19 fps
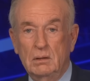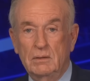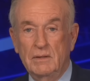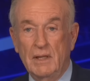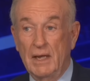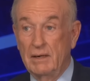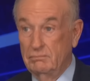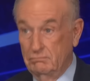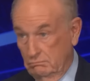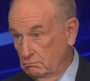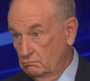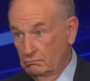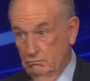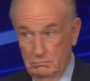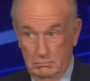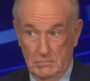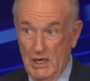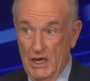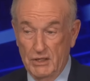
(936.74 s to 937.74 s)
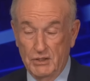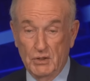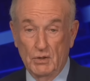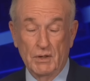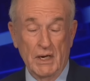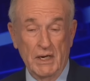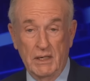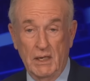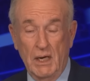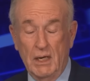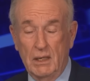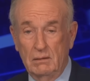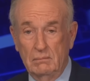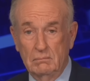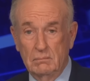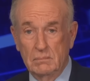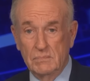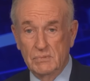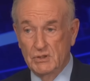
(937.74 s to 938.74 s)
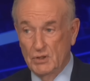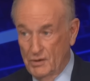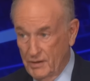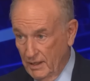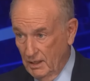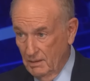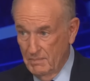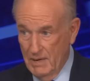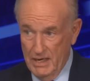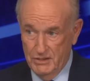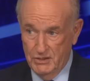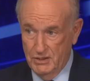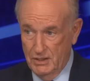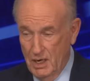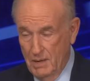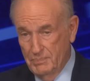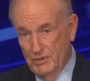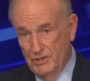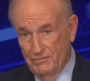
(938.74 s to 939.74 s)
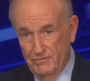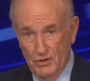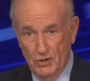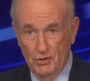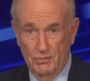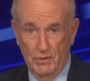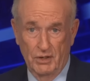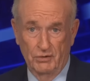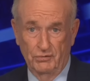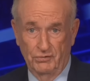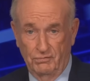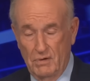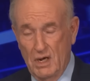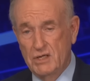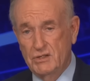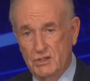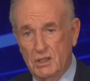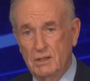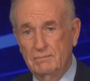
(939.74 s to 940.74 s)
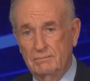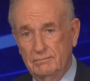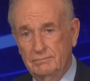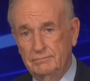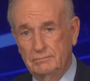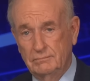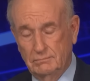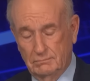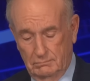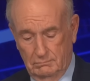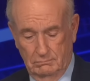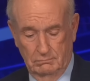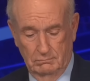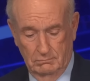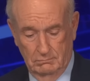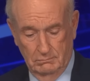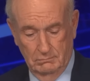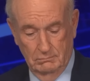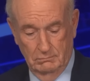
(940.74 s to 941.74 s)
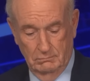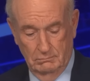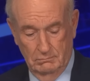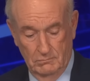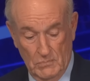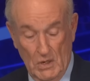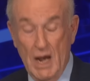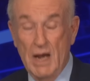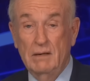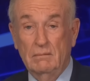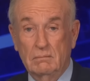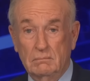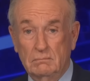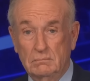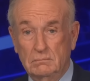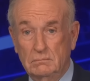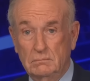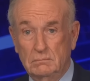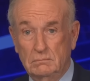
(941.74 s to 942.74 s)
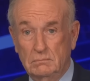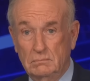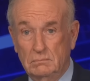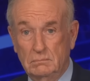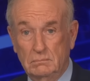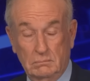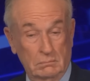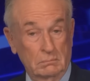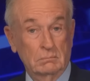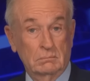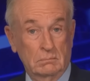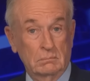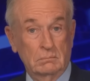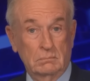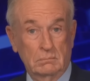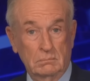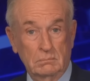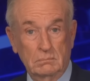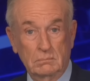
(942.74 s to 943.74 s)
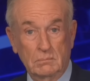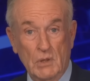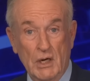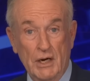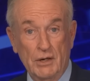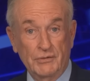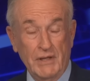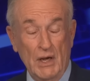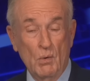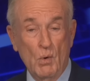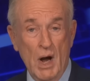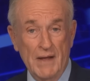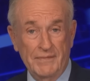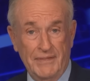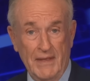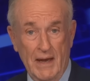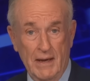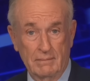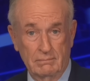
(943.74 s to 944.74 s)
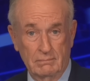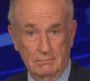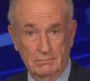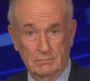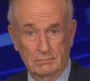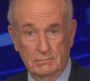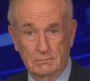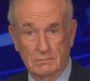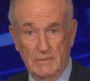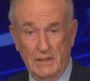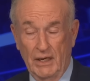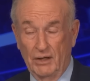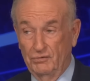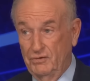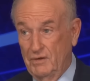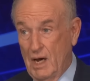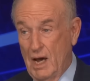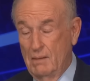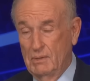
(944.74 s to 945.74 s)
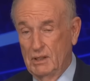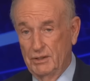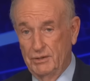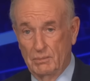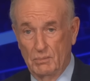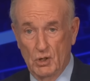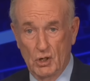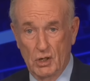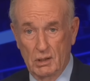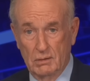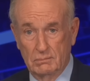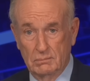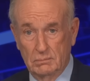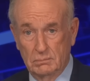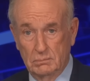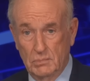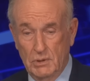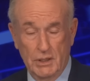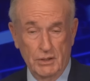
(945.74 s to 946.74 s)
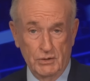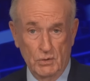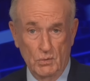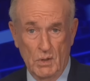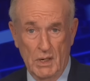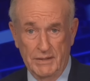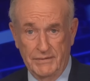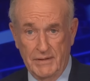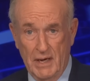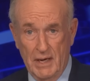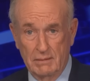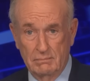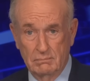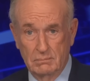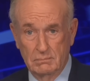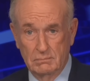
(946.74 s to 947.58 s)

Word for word: That got to show an ID so they can match it up with the voter registration. Right? Why don't they want that? Ask Kamala tomorrow. Why don't you want that?